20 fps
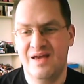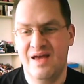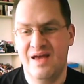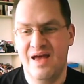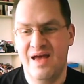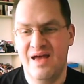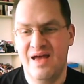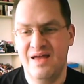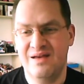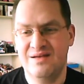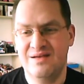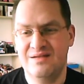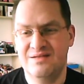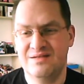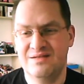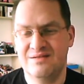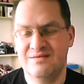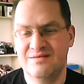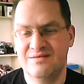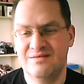And
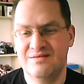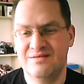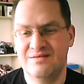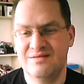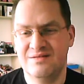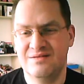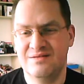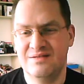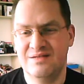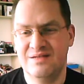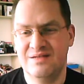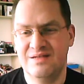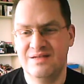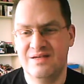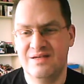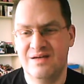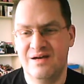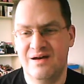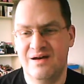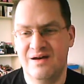
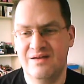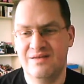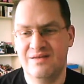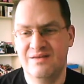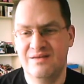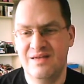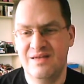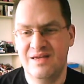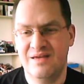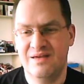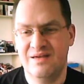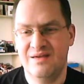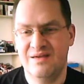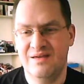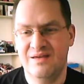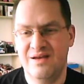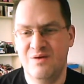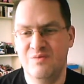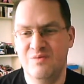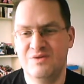I think,
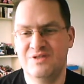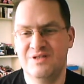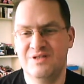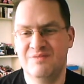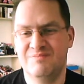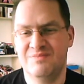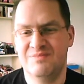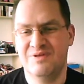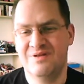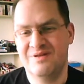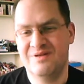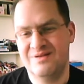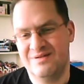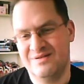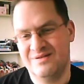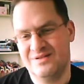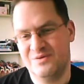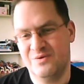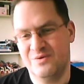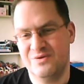do
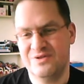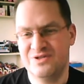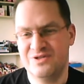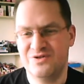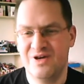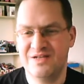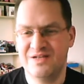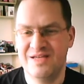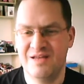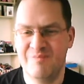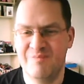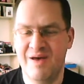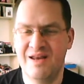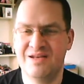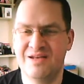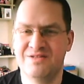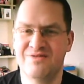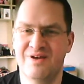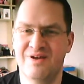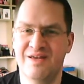authors try to get the
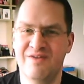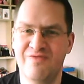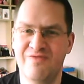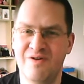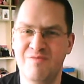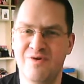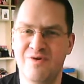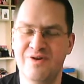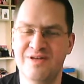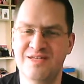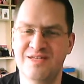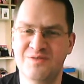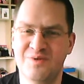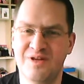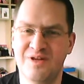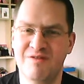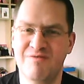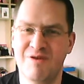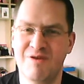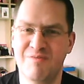balance right? If I'm honest,
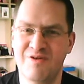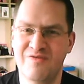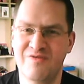when I wrote my